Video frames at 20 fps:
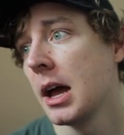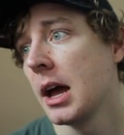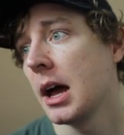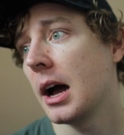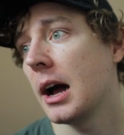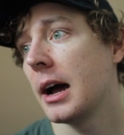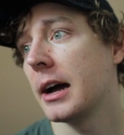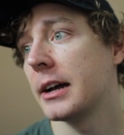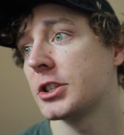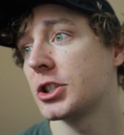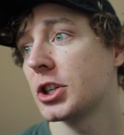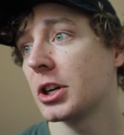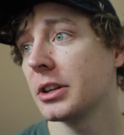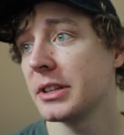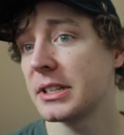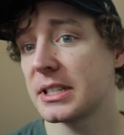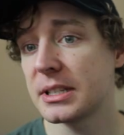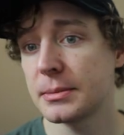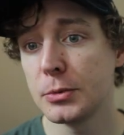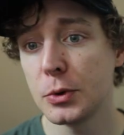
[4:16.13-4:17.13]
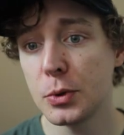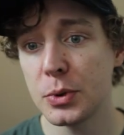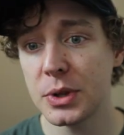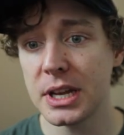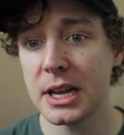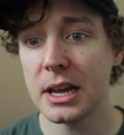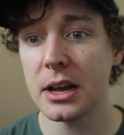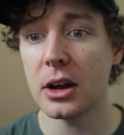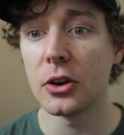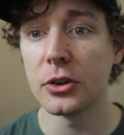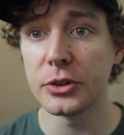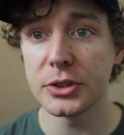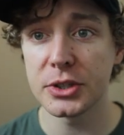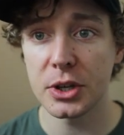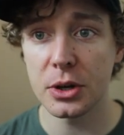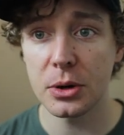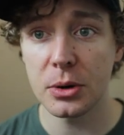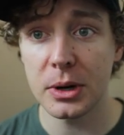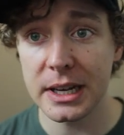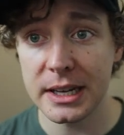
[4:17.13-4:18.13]
Charlotte Smoothie
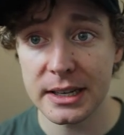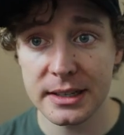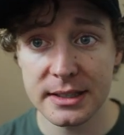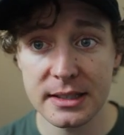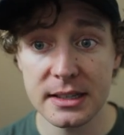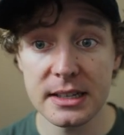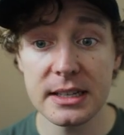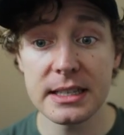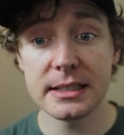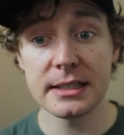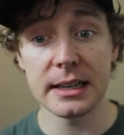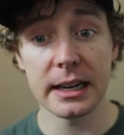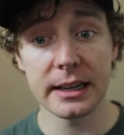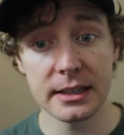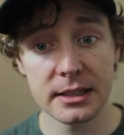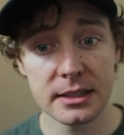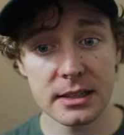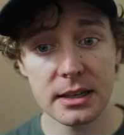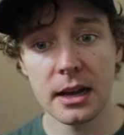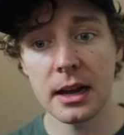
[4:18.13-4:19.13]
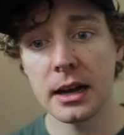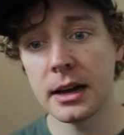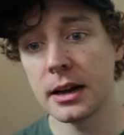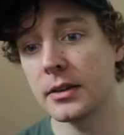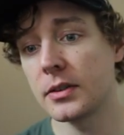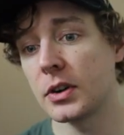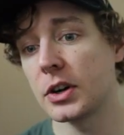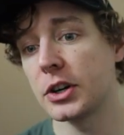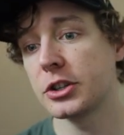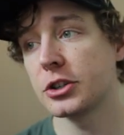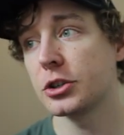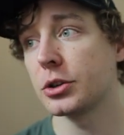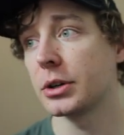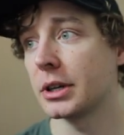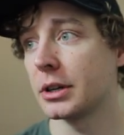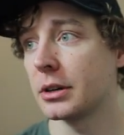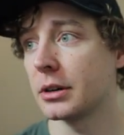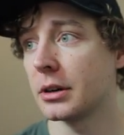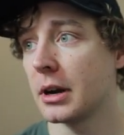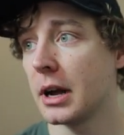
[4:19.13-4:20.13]
also is the second or
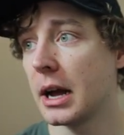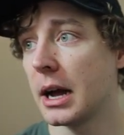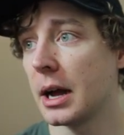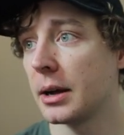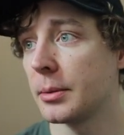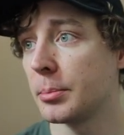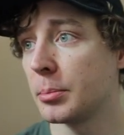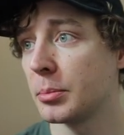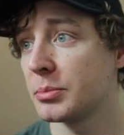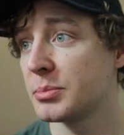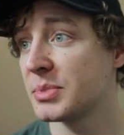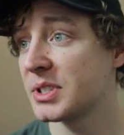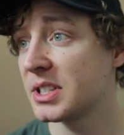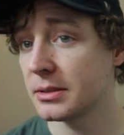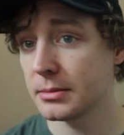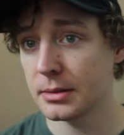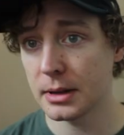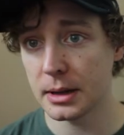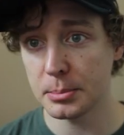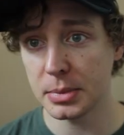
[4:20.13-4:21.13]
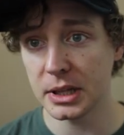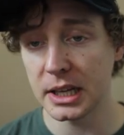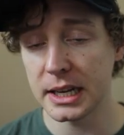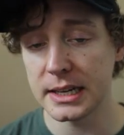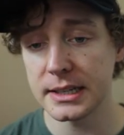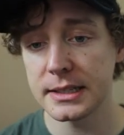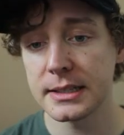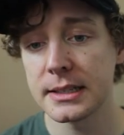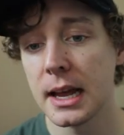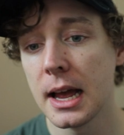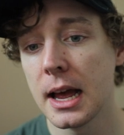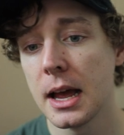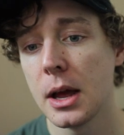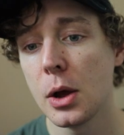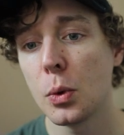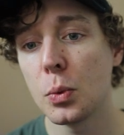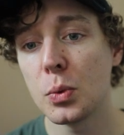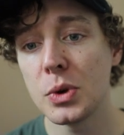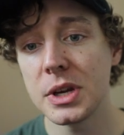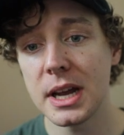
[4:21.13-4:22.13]
trigger plays.
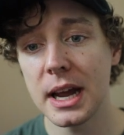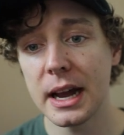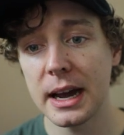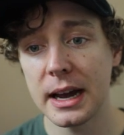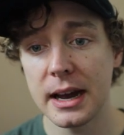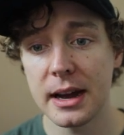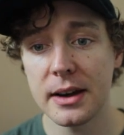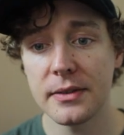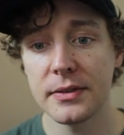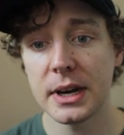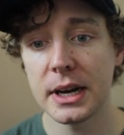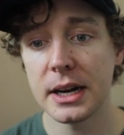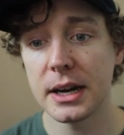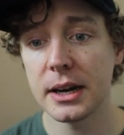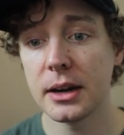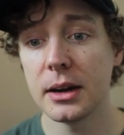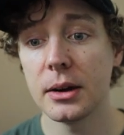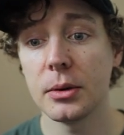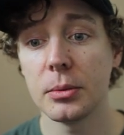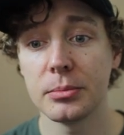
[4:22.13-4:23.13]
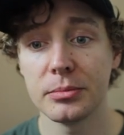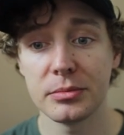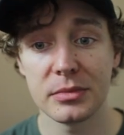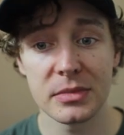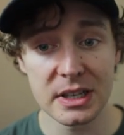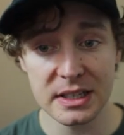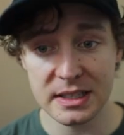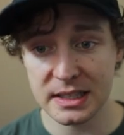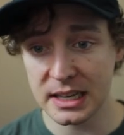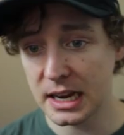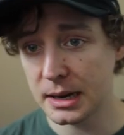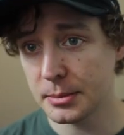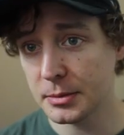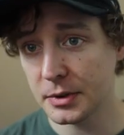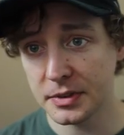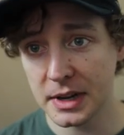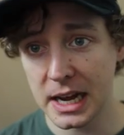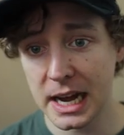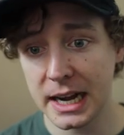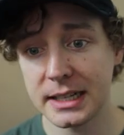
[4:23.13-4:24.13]
We have the same
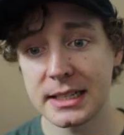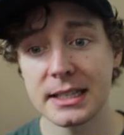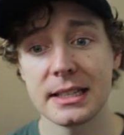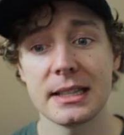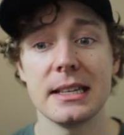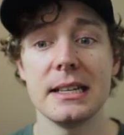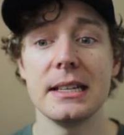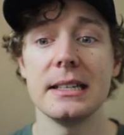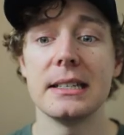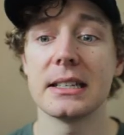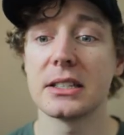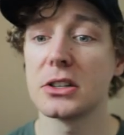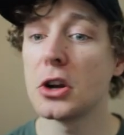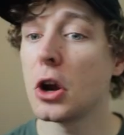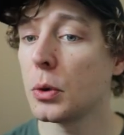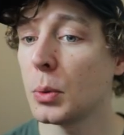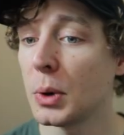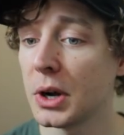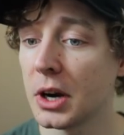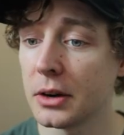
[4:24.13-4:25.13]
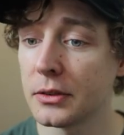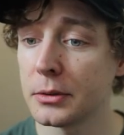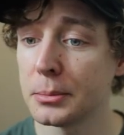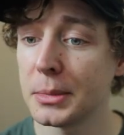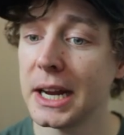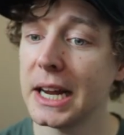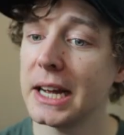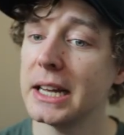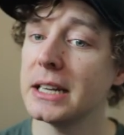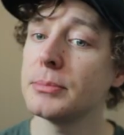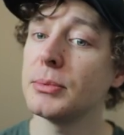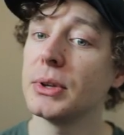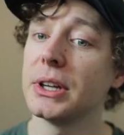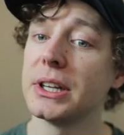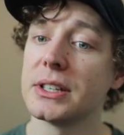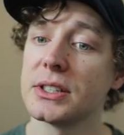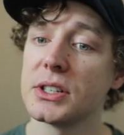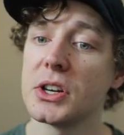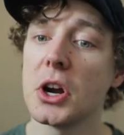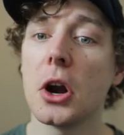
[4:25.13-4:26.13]
effect, the discard 1 card from hand, play
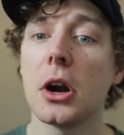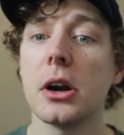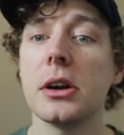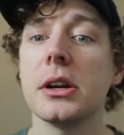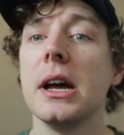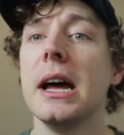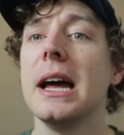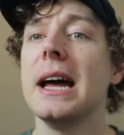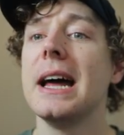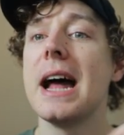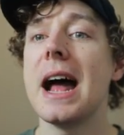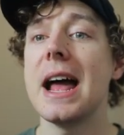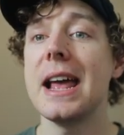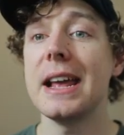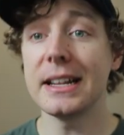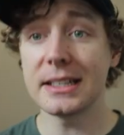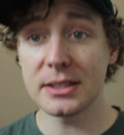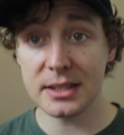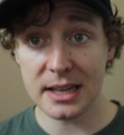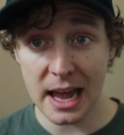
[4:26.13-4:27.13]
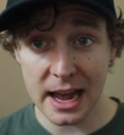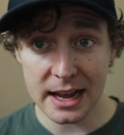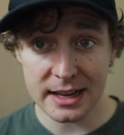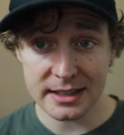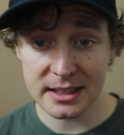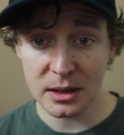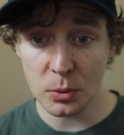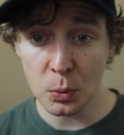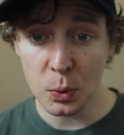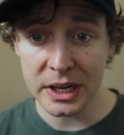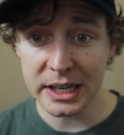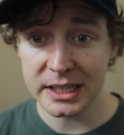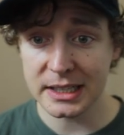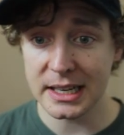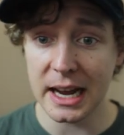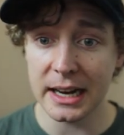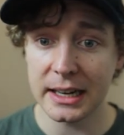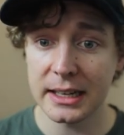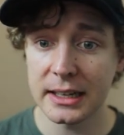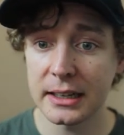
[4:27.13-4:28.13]
this card. It has a when
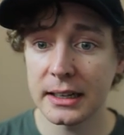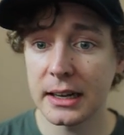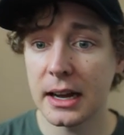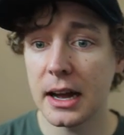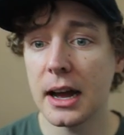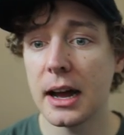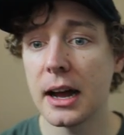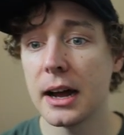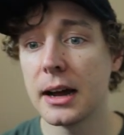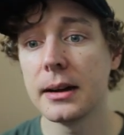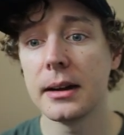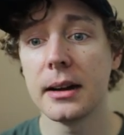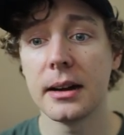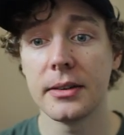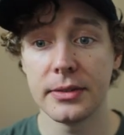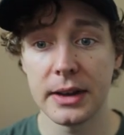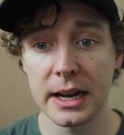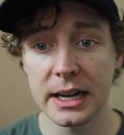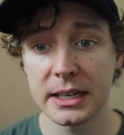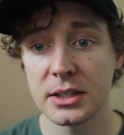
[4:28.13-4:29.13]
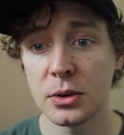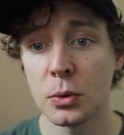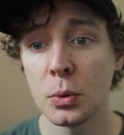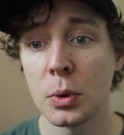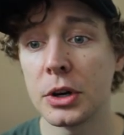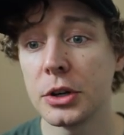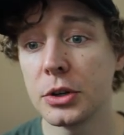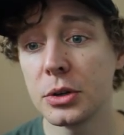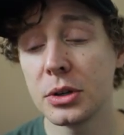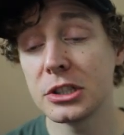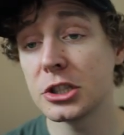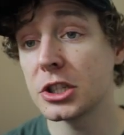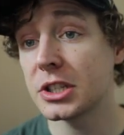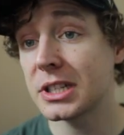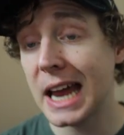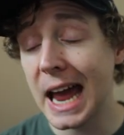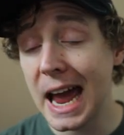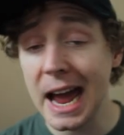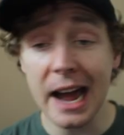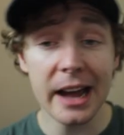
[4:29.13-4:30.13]
attacking effect where you can
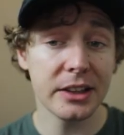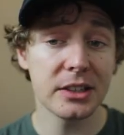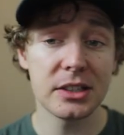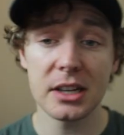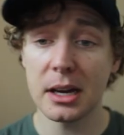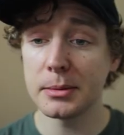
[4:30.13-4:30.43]
just add the